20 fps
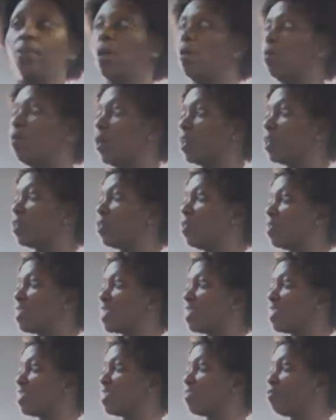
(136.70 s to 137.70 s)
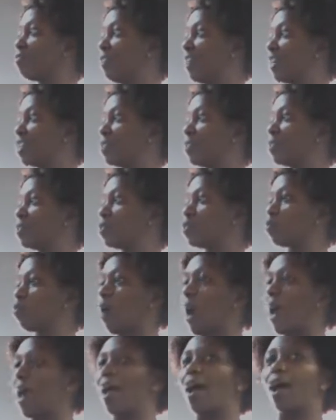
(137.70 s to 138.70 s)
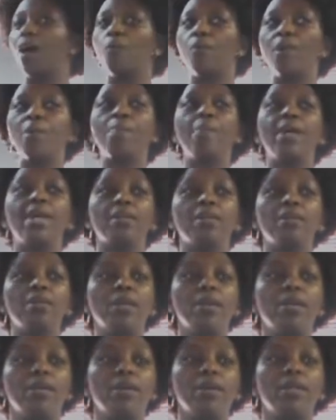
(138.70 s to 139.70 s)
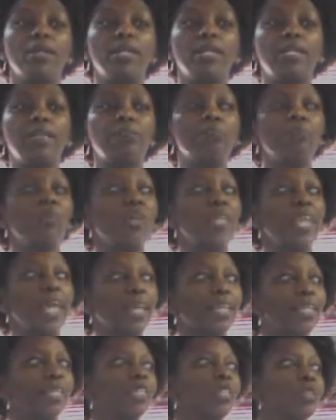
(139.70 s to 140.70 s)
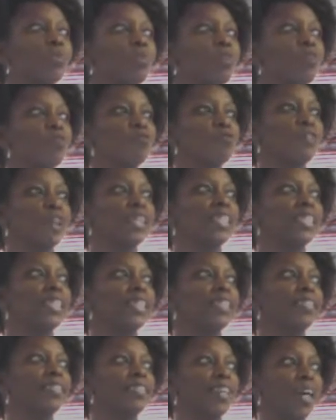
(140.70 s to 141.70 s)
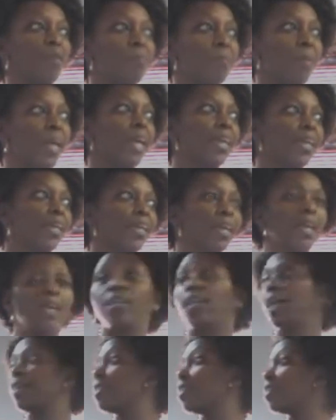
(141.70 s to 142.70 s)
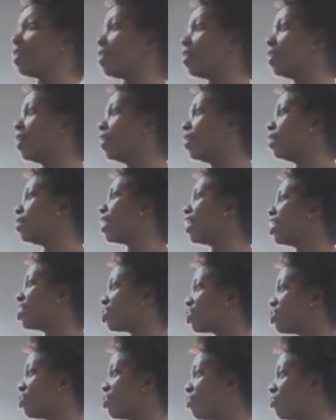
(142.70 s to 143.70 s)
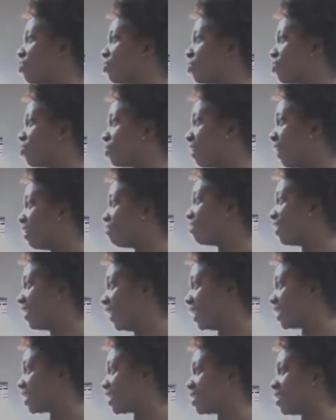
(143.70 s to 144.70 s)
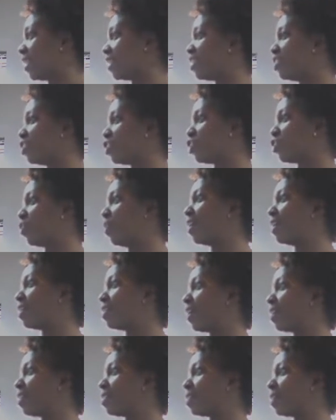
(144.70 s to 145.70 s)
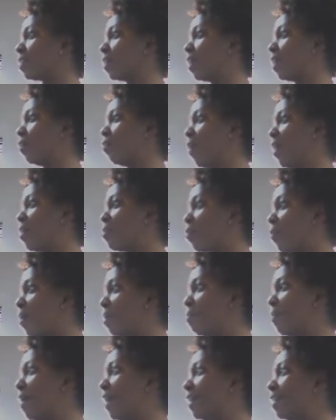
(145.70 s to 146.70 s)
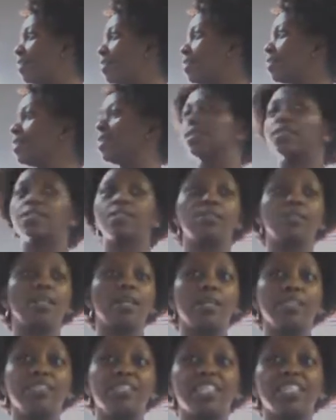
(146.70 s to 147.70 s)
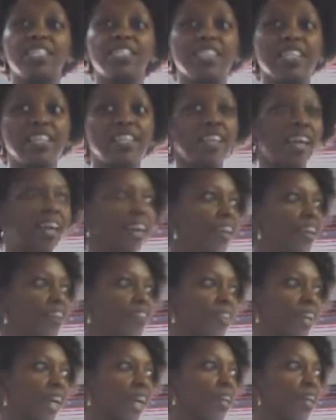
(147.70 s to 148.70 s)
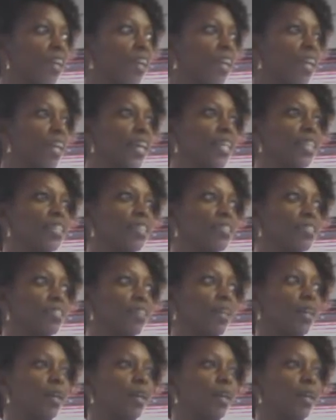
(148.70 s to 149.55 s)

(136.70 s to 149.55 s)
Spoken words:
What causes infections? Why are women more likely to be infected than men? And I think there is new evidence that is showing that when women's genitalia area is